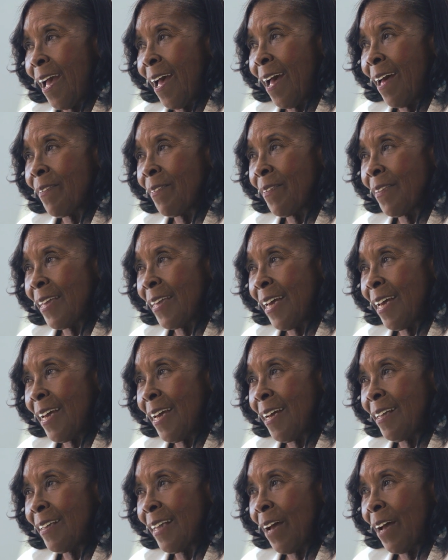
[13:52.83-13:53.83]
And
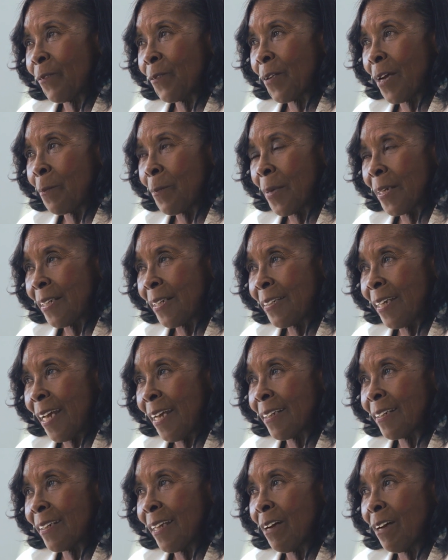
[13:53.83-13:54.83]
then after I
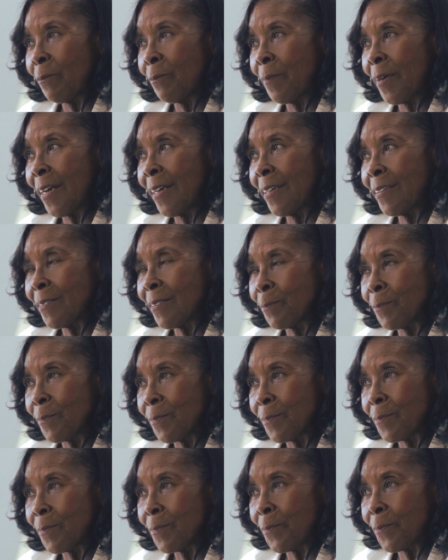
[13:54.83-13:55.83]
meditate and have my
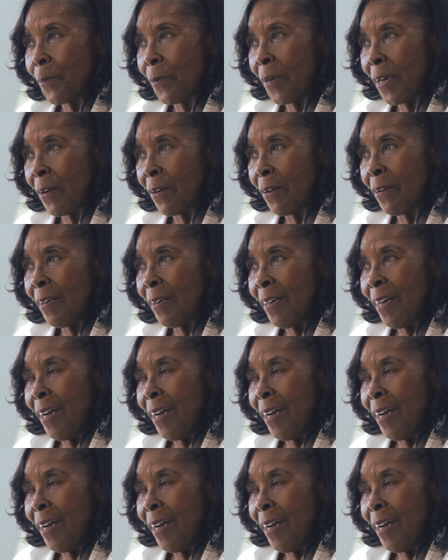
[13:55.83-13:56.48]
prayer,